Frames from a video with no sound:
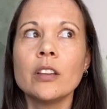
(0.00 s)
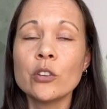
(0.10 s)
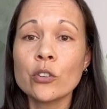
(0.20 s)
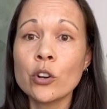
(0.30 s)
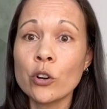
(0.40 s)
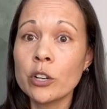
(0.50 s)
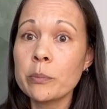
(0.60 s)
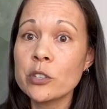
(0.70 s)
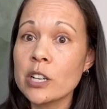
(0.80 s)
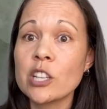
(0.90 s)
current
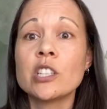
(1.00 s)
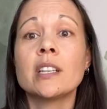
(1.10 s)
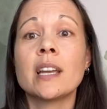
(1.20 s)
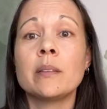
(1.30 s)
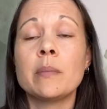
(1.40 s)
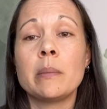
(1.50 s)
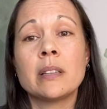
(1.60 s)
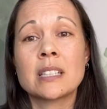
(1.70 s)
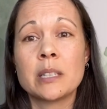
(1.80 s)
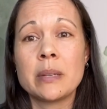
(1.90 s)
projection, and maybe
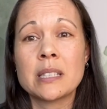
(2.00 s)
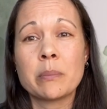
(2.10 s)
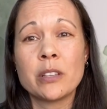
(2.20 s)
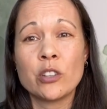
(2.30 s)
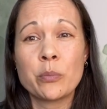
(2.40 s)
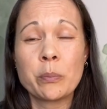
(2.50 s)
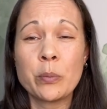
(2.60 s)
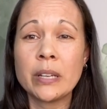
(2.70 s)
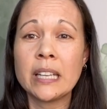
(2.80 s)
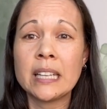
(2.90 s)
it's going to be something you're
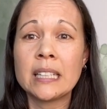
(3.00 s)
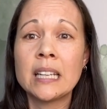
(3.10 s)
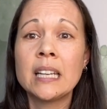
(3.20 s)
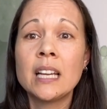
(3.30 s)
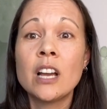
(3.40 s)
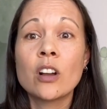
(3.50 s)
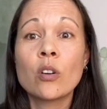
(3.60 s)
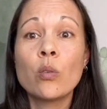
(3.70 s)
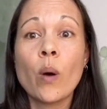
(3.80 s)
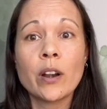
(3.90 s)
bringing in
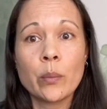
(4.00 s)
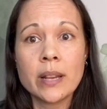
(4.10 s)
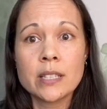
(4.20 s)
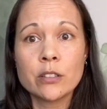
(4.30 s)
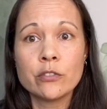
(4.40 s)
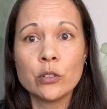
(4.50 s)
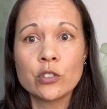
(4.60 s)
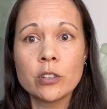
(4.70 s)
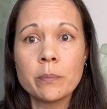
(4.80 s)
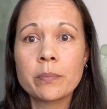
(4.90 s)
quite a ways in the
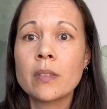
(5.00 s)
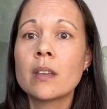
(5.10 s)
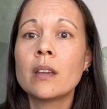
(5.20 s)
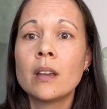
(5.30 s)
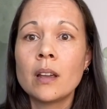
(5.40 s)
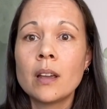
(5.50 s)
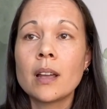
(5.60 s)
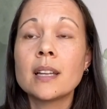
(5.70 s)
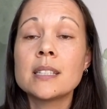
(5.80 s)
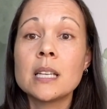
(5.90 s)
future.
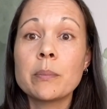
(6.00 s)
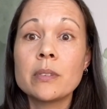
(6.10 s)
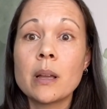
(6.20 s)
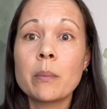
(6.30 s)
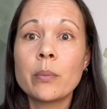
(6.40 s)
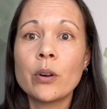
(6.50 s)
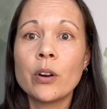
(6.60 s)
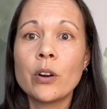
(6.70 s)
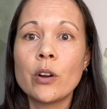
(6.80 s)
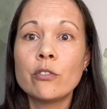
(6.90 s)
Tip
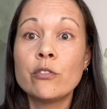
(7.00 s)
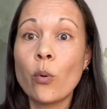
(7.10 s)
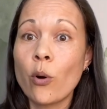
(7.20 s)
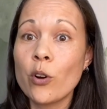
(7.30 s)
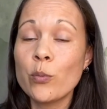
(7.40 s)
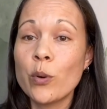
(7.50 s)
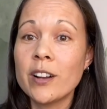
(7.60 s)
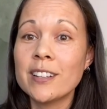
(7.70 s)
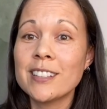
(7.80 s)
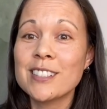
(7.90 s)
number 4
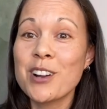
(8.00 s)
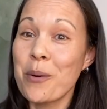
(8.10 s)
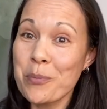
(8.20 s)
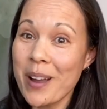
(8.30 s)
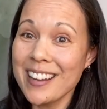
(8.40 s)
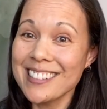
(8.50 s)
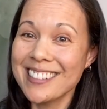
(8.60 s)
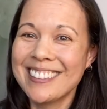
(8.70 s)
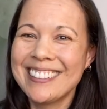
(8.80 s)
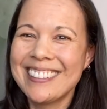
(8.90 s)
was compromise.
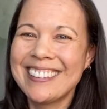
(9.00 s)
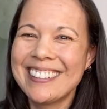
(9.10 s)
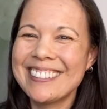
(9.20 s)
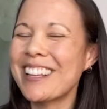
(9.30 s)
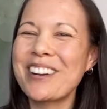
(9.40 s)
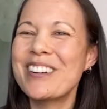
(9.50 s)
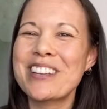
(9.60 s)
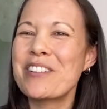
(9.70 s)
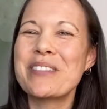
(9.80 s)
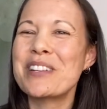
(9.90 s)
Not always
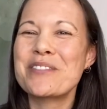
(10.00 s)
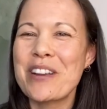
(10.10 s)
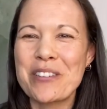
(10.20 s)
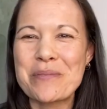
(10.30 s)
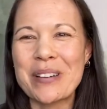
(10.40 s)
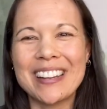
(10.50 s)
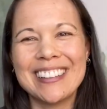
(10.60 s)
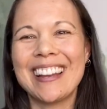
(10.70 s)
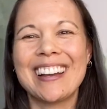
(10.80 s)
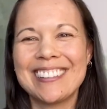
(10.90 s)
everybody's favorite, but
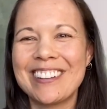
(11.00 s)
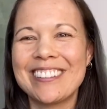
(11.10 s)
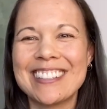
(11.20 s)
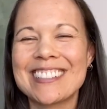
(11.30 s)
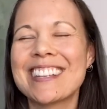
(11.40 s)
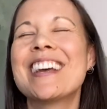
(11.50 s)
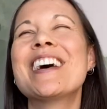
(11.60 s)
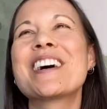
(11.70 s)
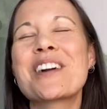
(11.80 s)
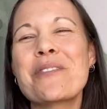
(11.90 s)
yeah, there it is.
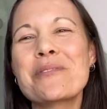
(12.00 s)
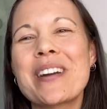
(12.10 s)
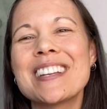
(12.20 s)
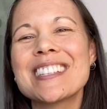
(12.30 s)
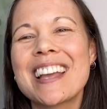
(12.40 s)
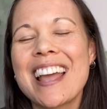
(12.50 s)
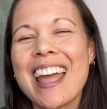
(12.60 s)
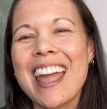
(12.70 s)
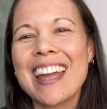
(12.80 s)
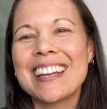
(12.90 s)
Compromise.
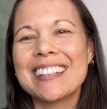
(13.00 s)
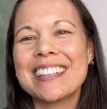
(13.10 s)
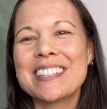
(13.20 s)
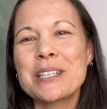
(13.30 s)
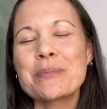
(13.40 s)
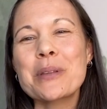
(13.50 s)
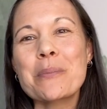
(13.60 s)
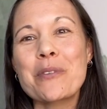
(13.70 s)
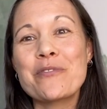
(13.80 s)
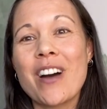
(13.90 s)
And tip
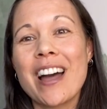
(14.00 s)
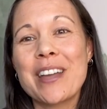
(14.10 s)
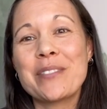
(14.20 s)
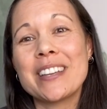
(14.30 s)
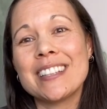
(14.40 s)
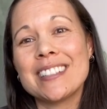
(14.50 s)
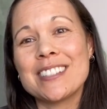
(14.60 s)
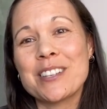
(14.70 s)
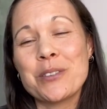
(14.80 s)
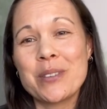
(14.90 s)
number 5
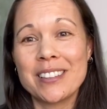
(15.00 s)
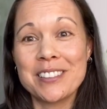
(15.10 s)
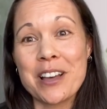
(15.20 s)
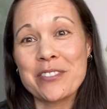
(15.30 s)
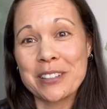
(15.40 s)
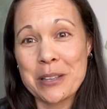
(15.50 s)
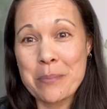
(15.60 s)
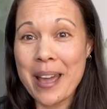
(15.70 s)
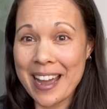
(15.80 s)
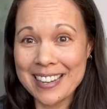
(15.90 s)
is you can lovingly
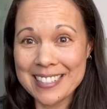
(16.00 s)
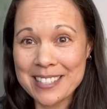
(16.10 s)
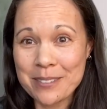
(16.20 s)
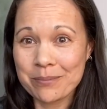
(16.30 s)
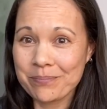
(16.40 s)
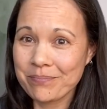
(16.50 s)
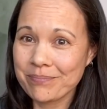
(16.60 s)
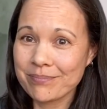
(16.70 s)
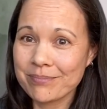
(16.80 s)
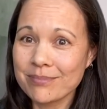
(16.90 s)
pass.
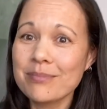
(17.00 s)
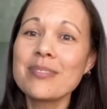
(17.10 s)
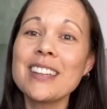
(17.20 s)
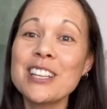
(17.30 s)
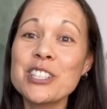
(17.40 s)
So